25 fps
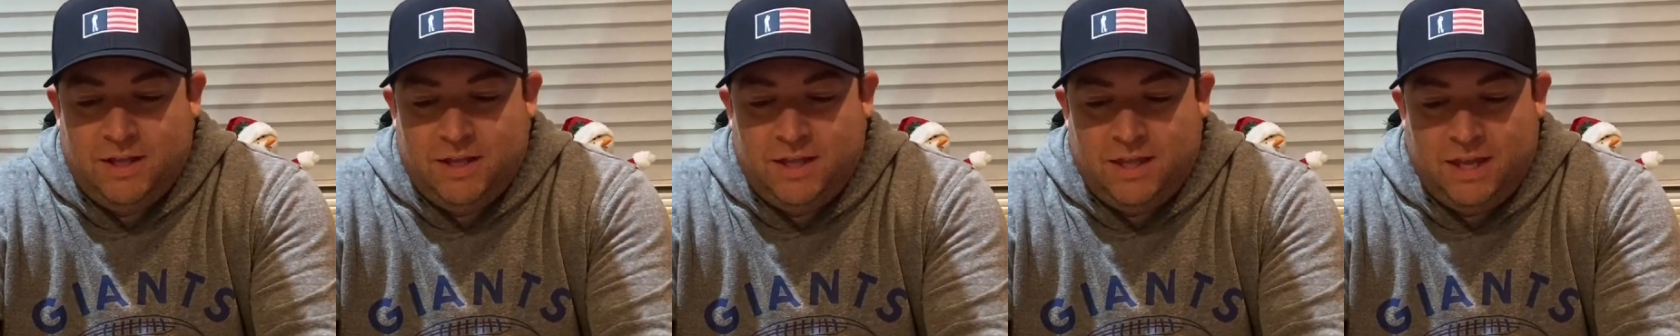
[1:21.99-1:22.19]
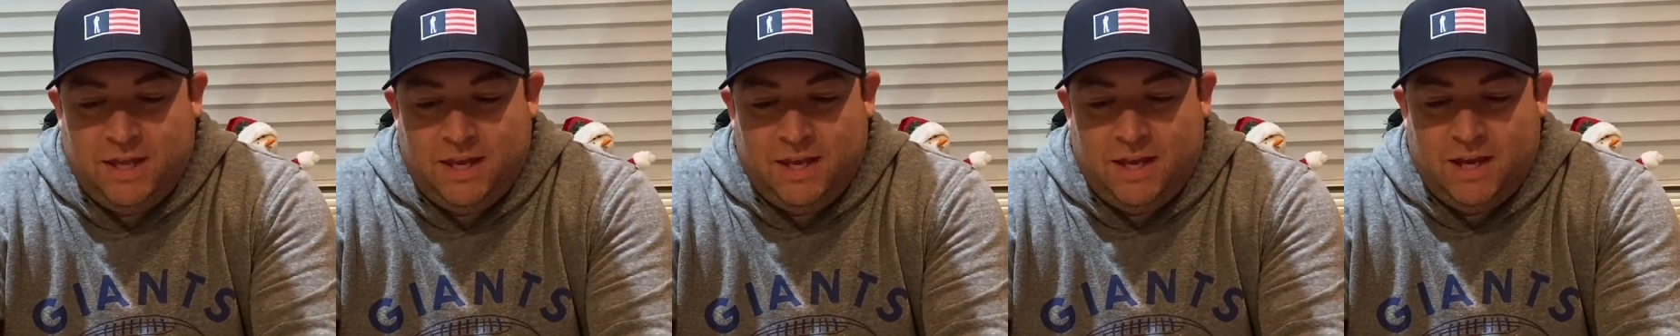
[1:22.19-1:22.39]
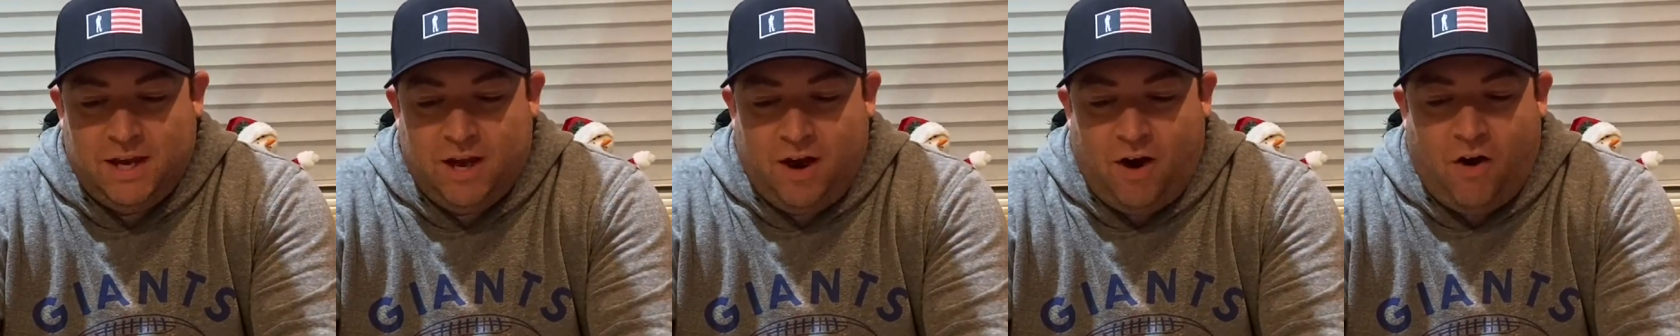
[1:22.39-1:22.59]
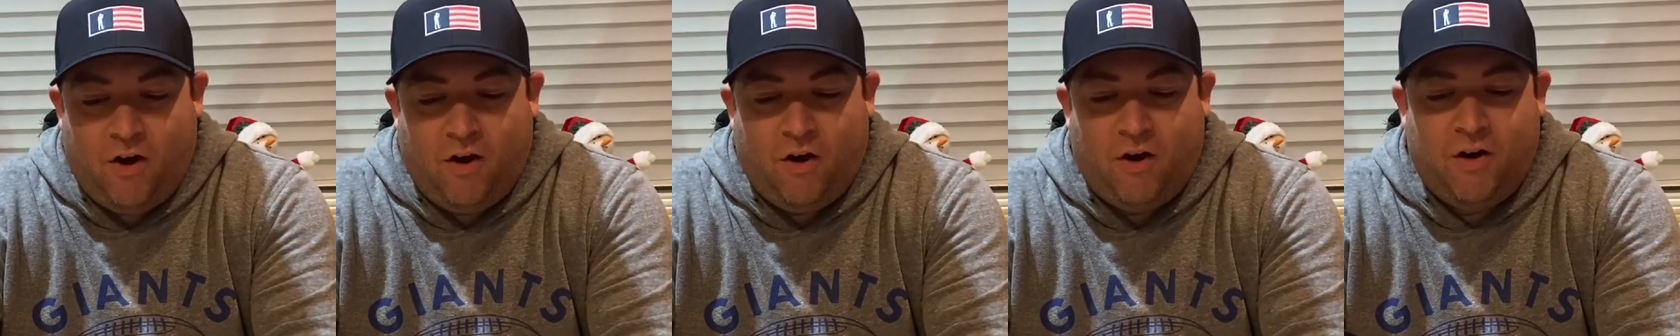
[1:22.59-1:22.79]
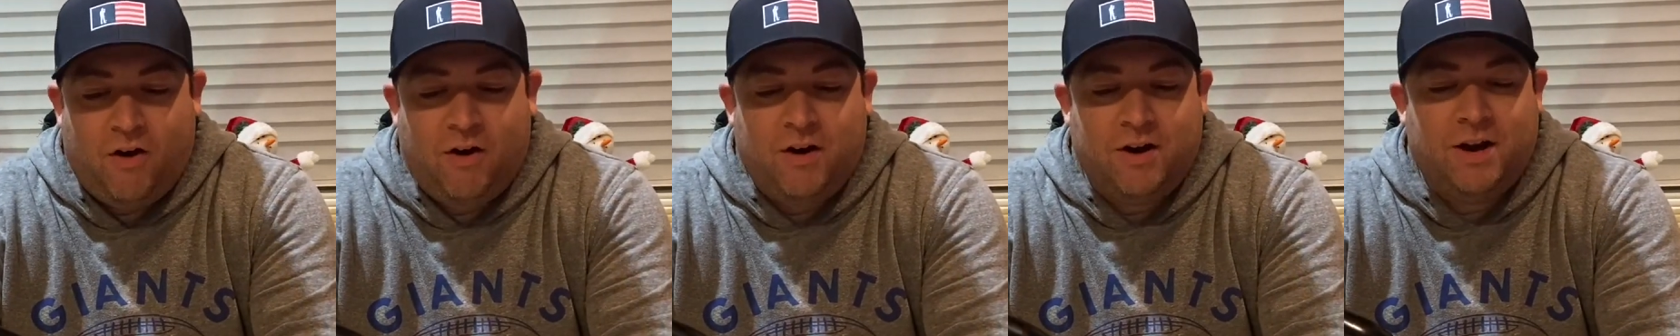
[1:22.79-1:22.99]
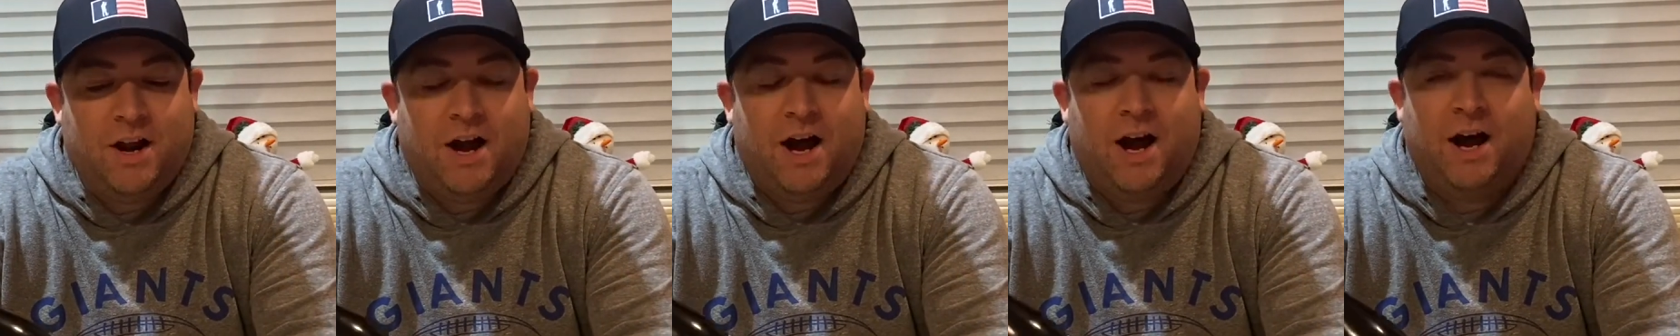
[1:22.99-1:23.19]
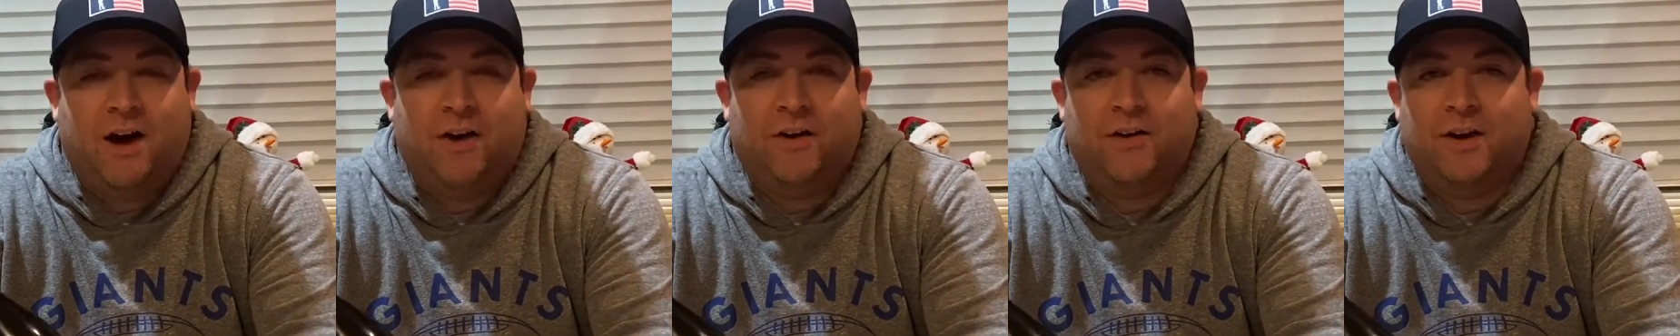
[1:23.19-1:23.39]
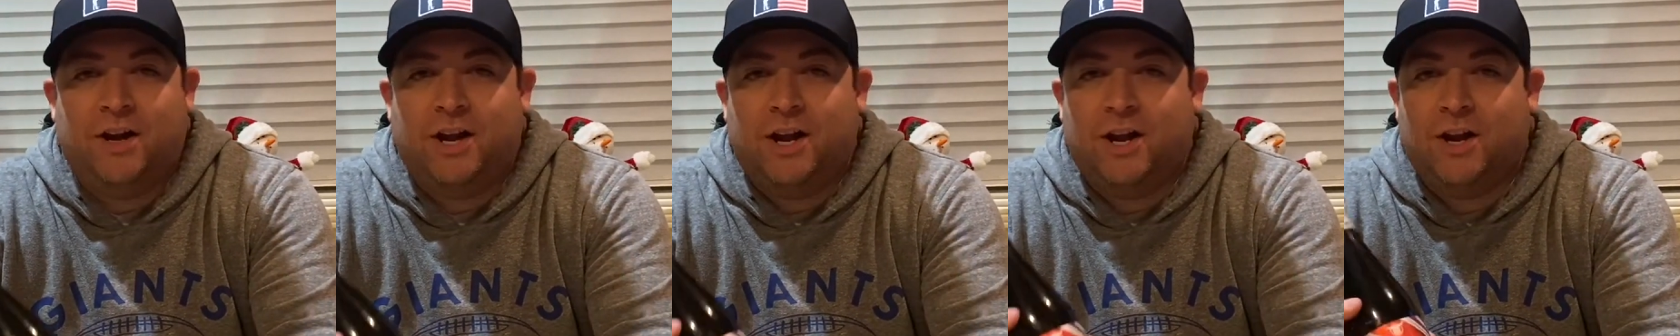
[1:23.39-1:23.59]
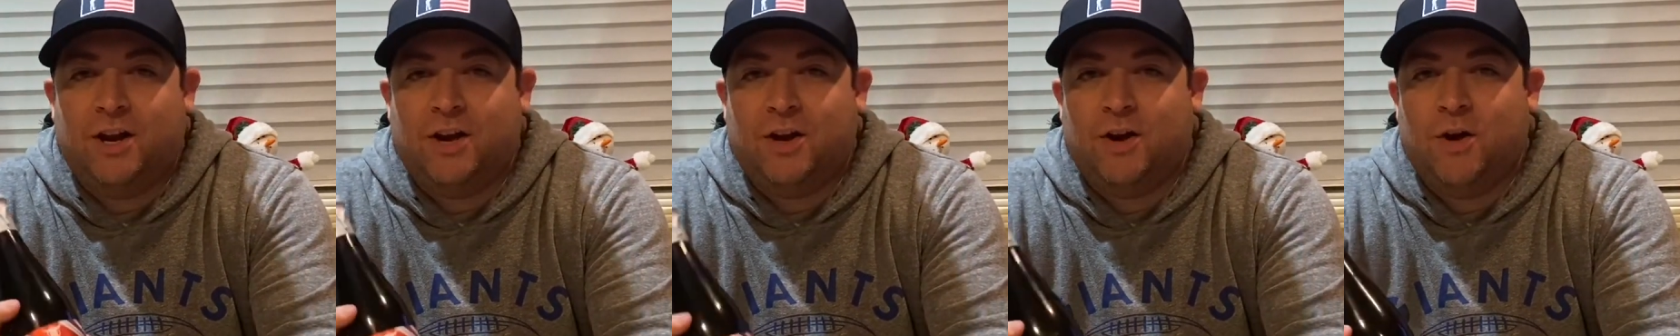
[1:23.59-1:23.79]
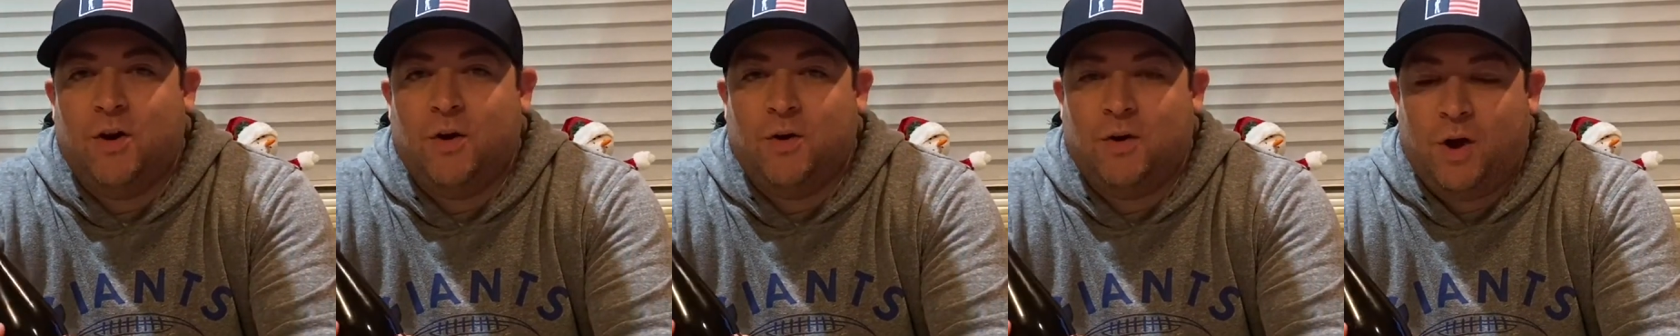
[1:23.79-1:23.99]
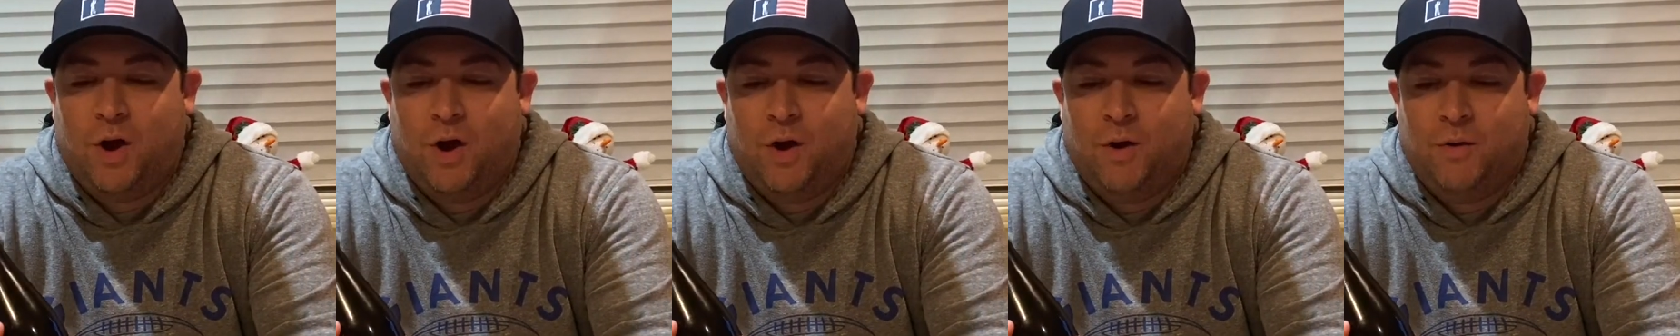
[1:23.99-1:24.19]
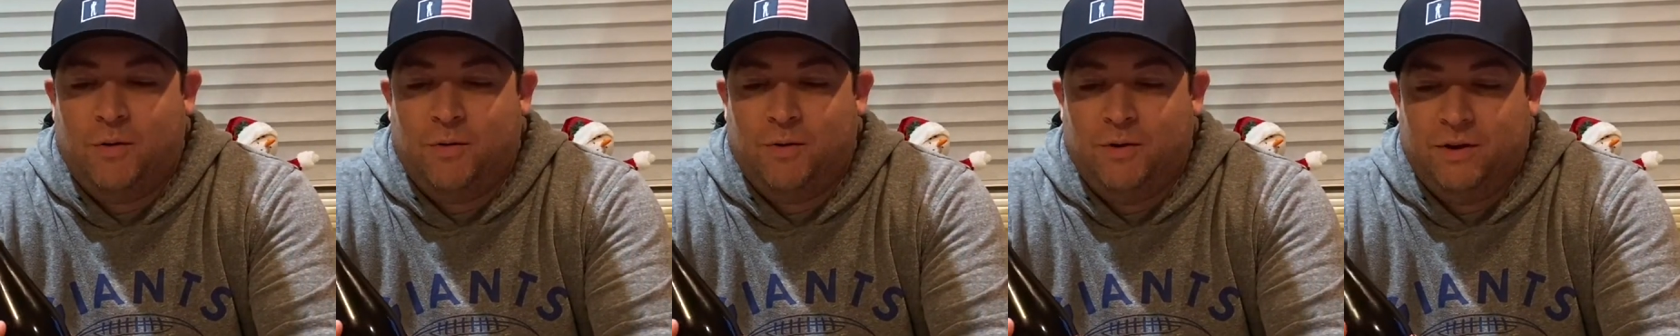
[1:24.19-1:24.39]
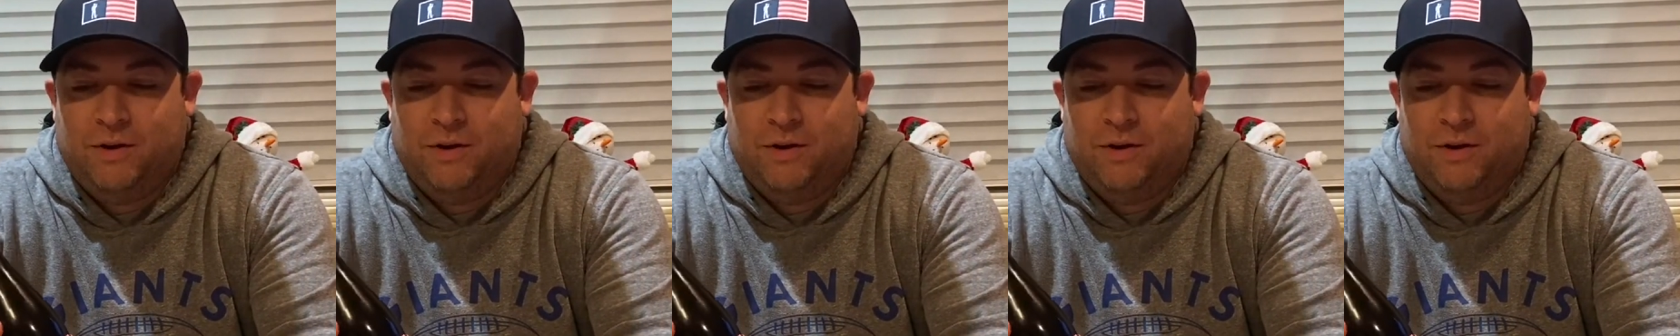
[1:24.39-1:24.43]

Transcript: the Hard Holiday Cocoa.